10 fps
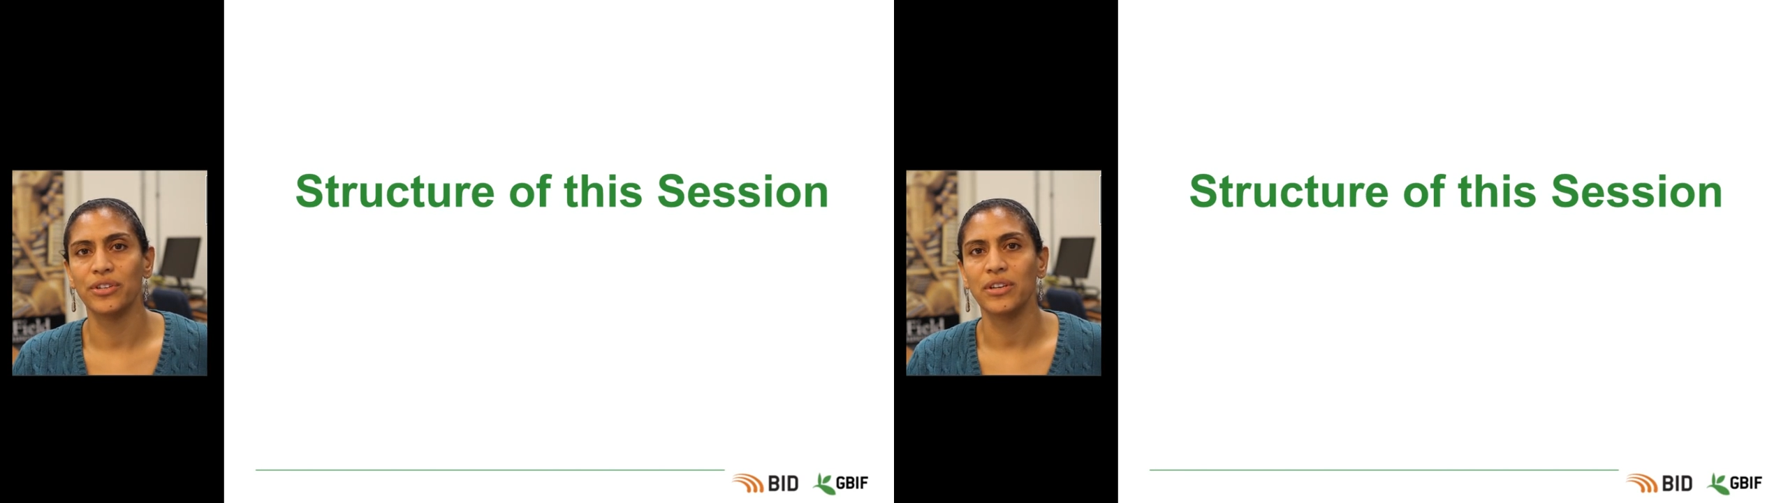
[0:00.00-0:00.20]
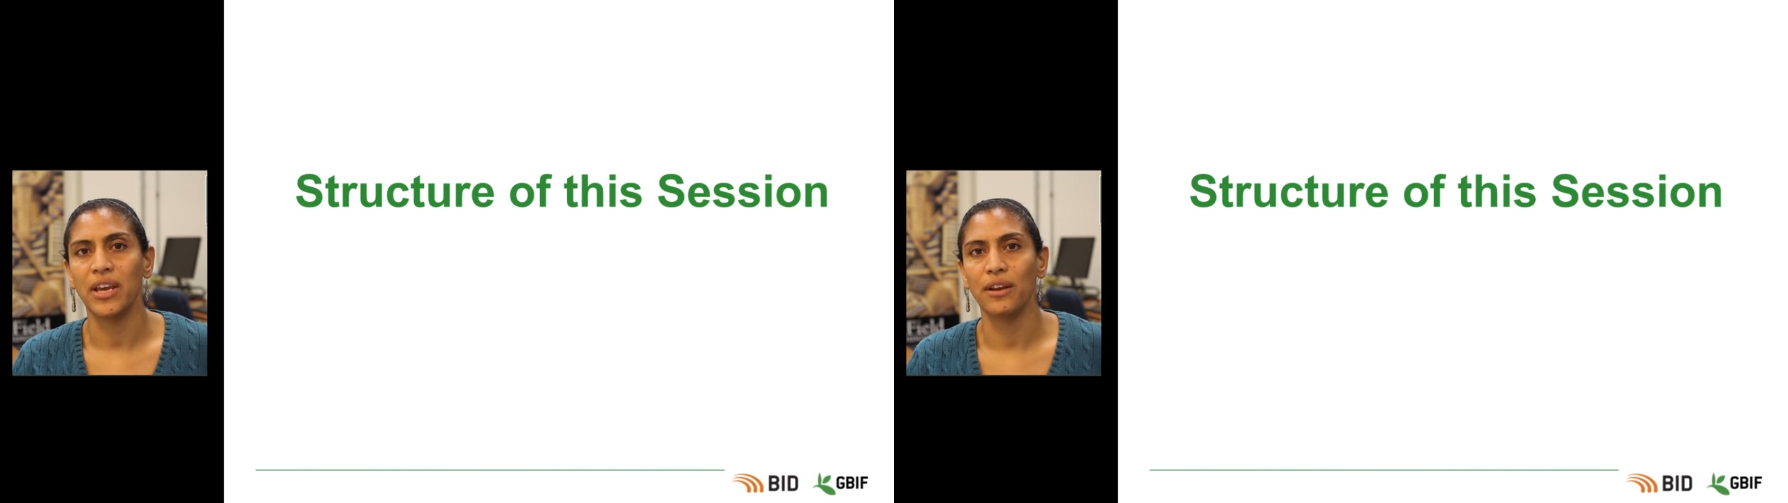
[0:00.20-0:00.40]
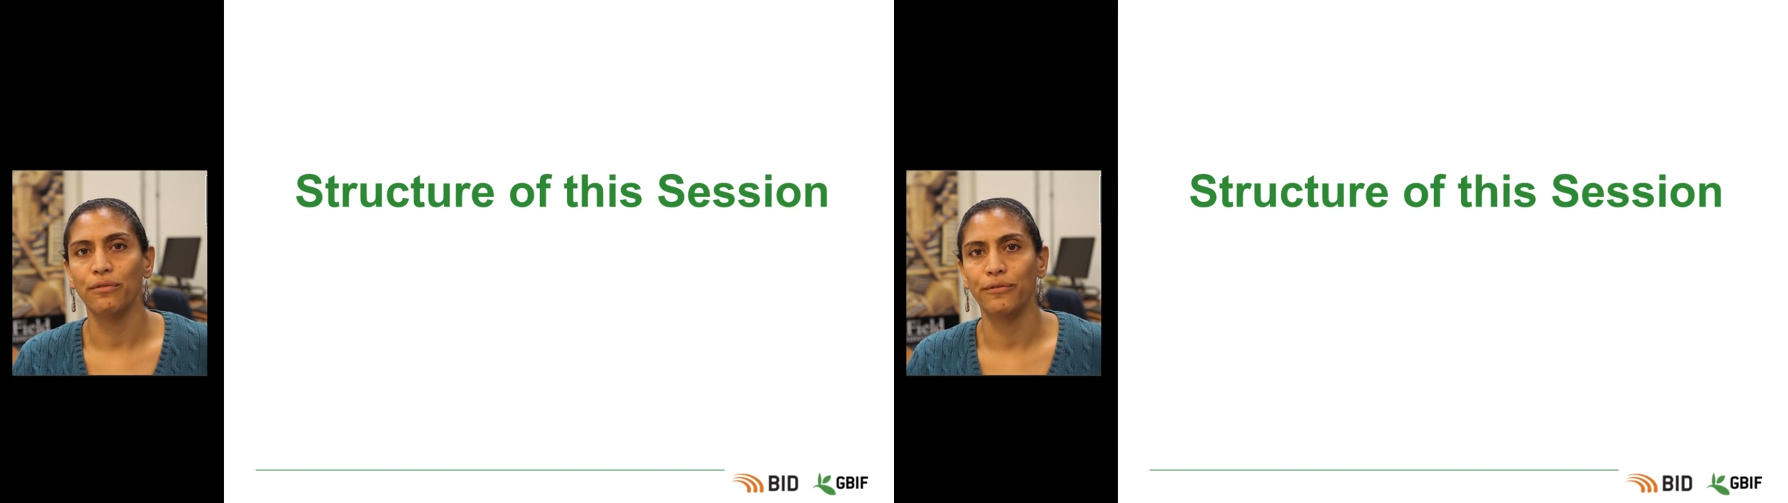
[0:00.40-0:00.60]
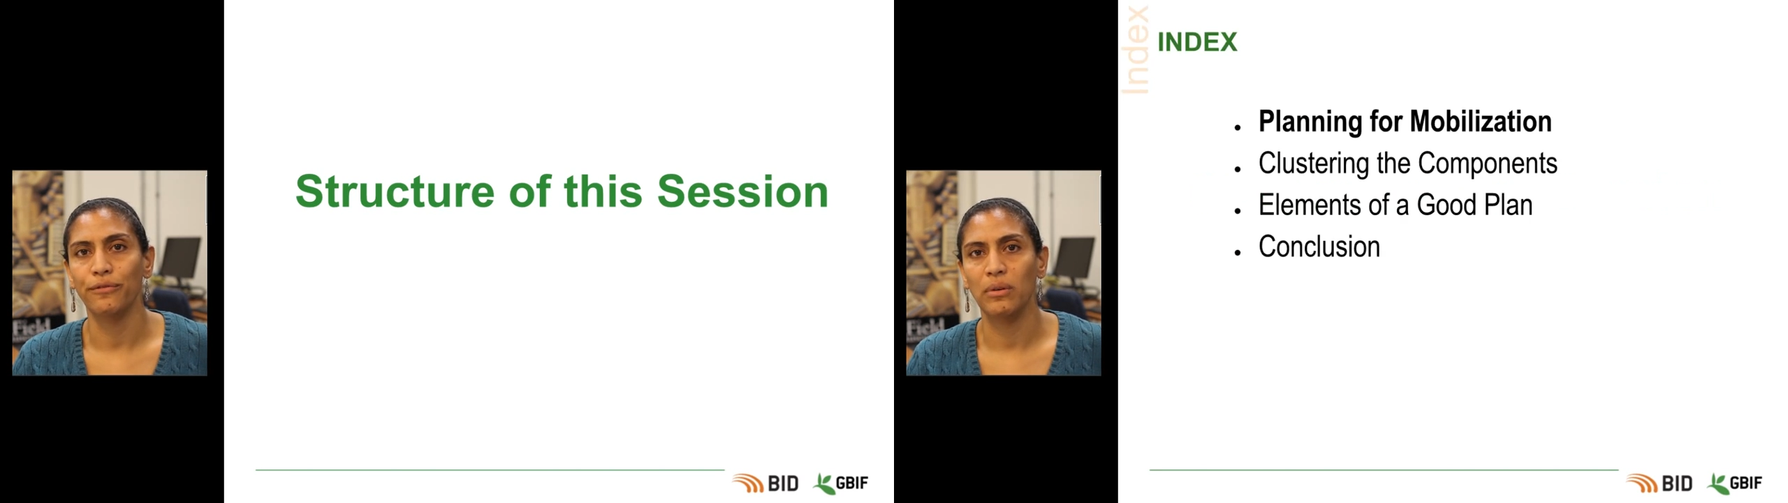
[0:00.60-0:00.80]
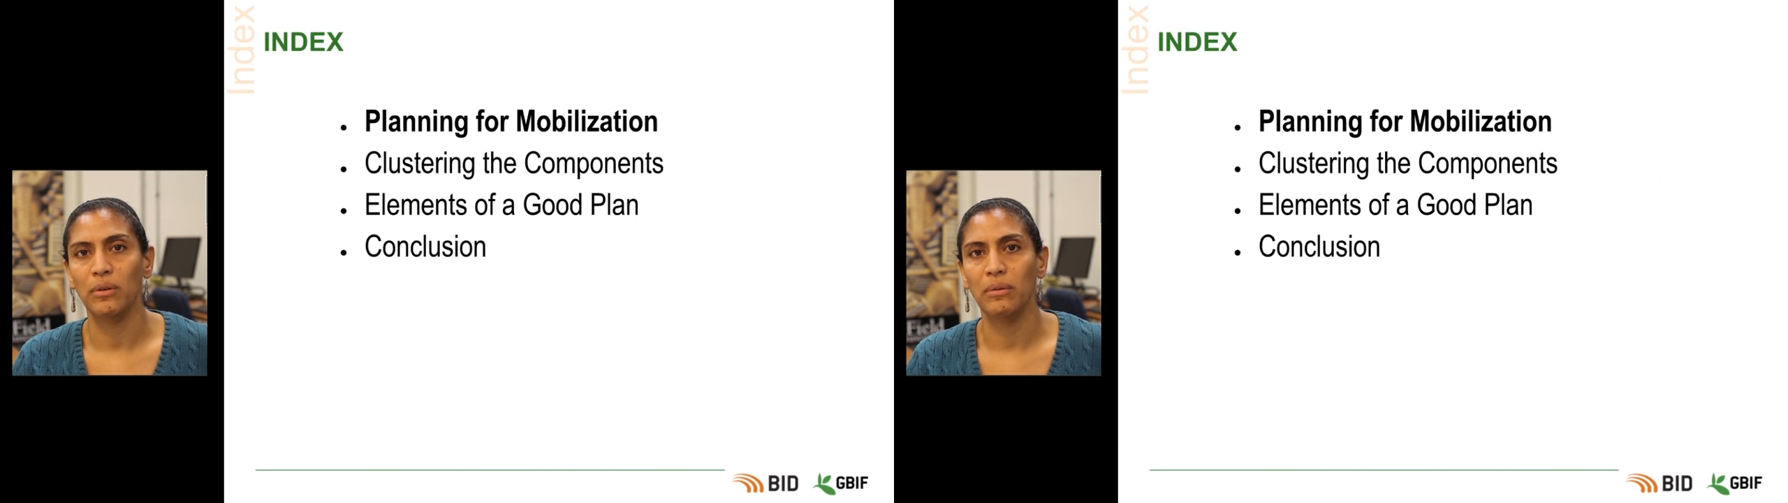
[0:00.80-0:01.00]
in 4
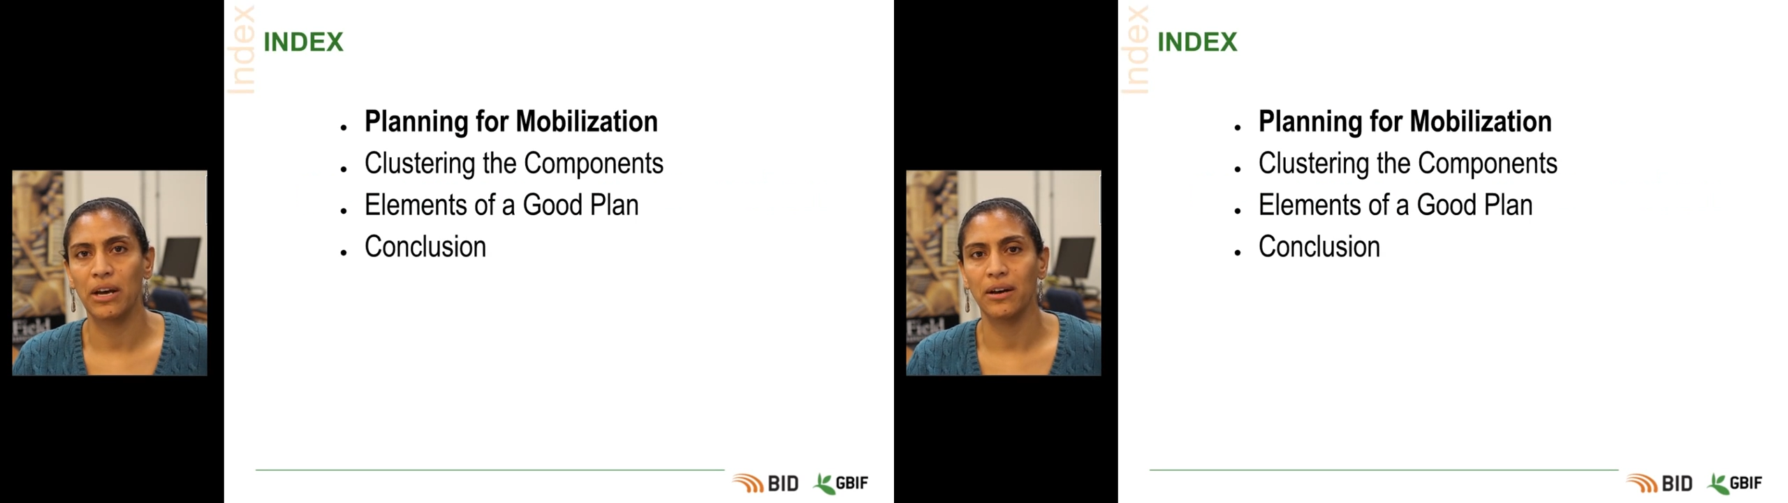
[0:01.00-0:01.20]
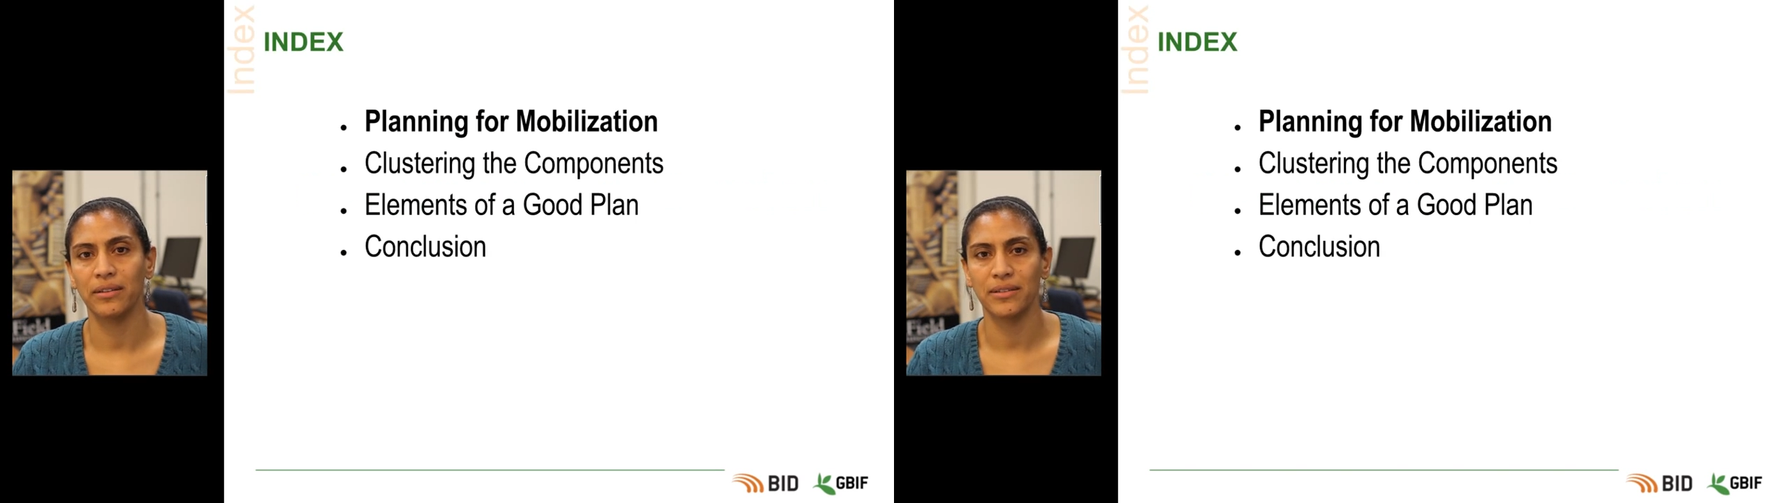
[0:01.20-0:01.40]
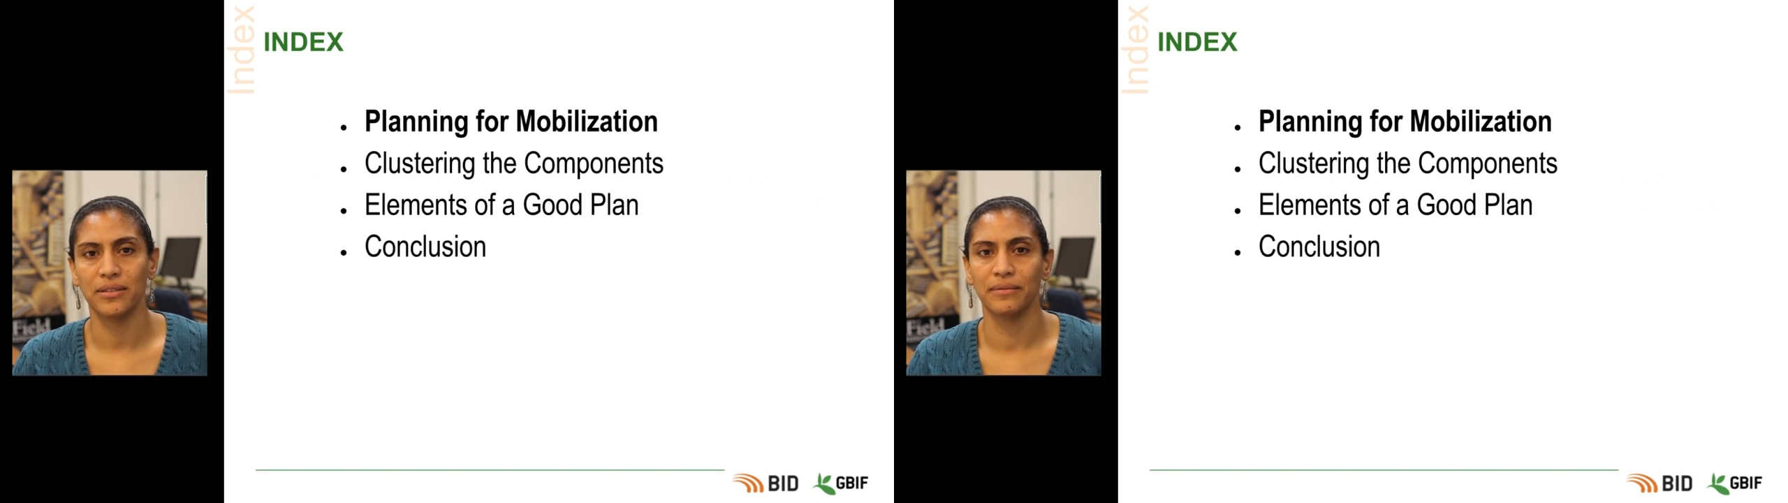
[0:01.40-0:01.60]
parts.